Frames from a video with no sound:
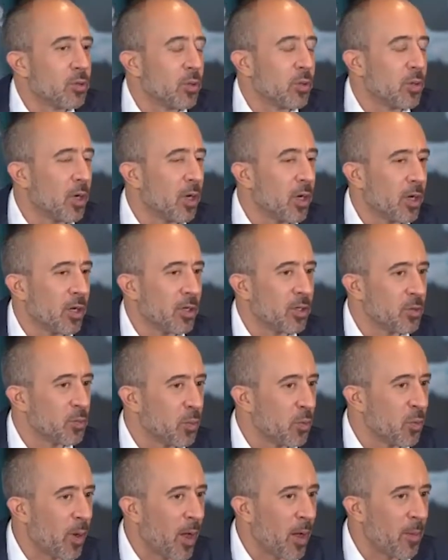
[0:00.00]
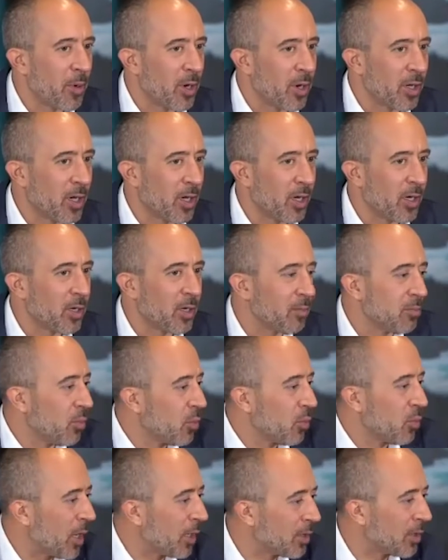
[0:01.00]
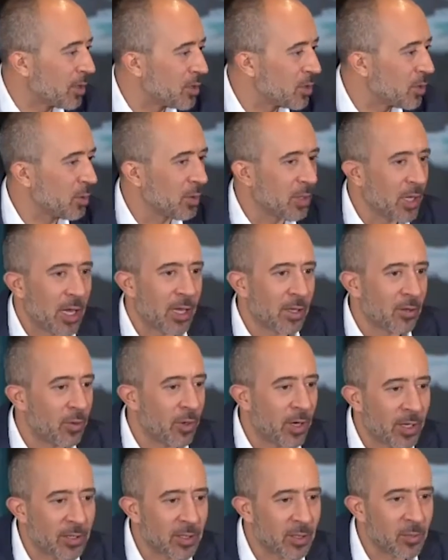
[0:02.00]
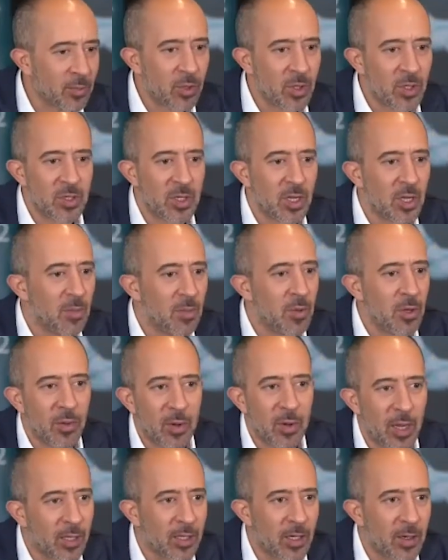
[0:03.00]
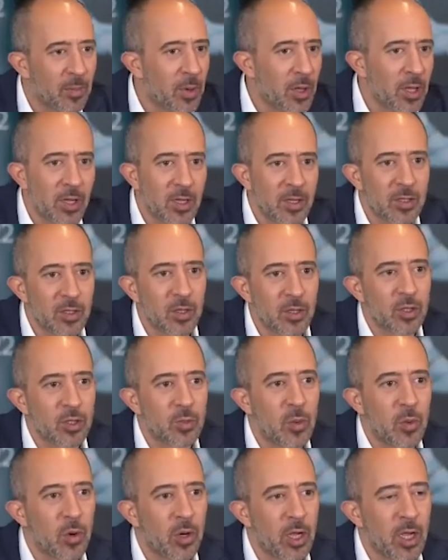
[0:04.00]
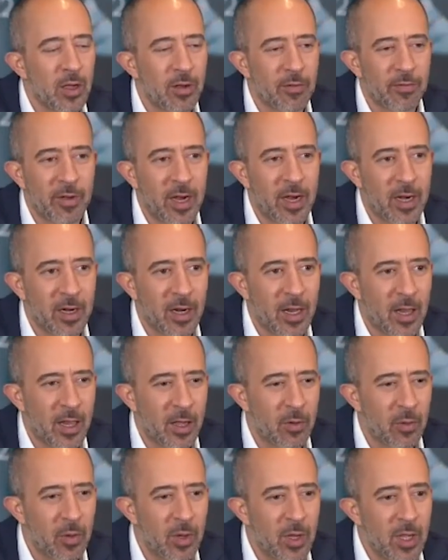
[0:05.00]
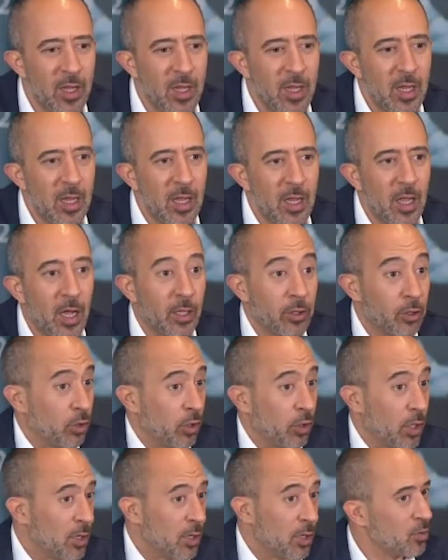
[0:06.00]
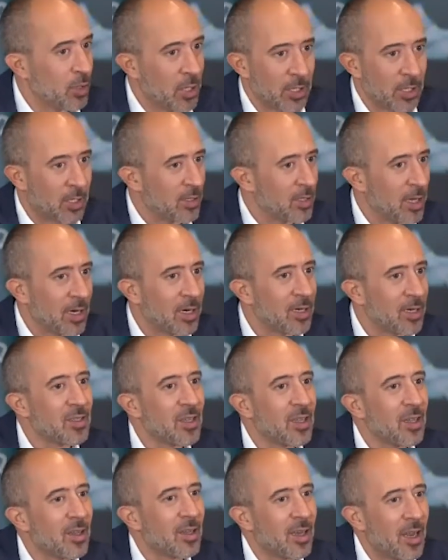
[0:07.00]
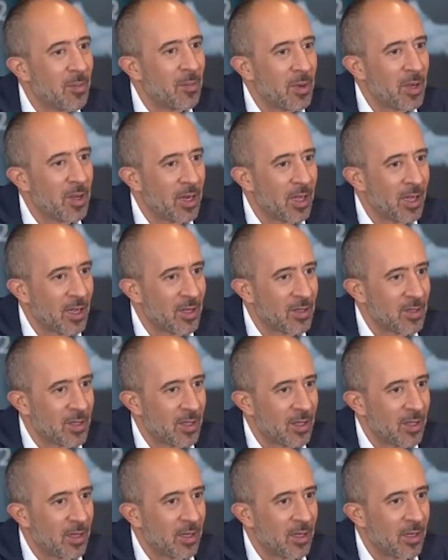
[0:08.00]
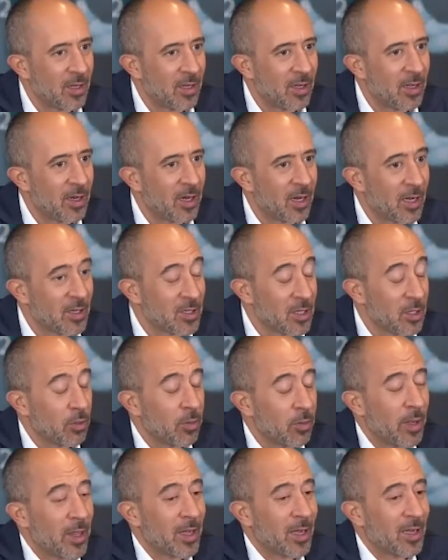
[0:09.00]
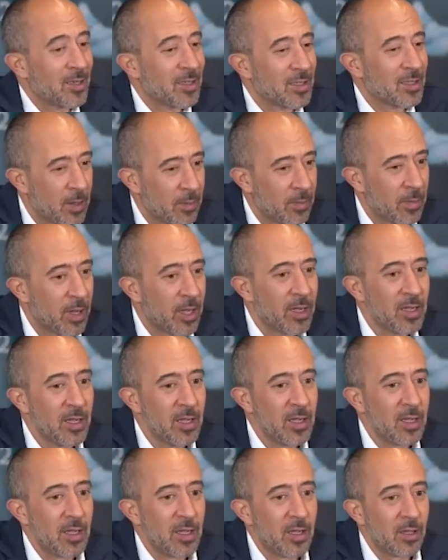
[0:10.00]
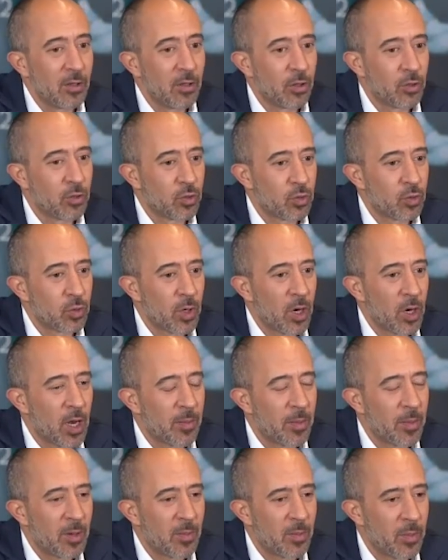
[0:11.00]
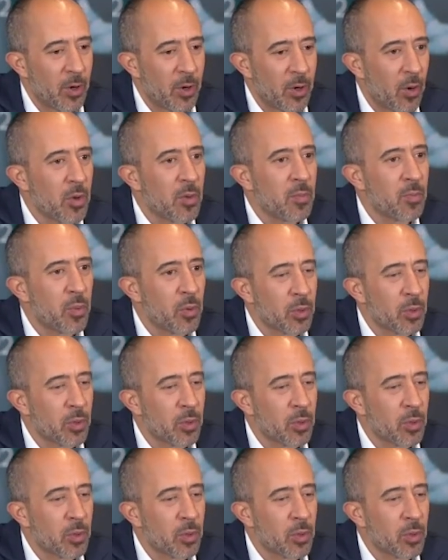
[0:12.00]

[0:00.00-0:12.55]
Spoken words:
arrive to certain commitments, and maybe a few years later, maybe a different country or cities might want to celebrate such forum again.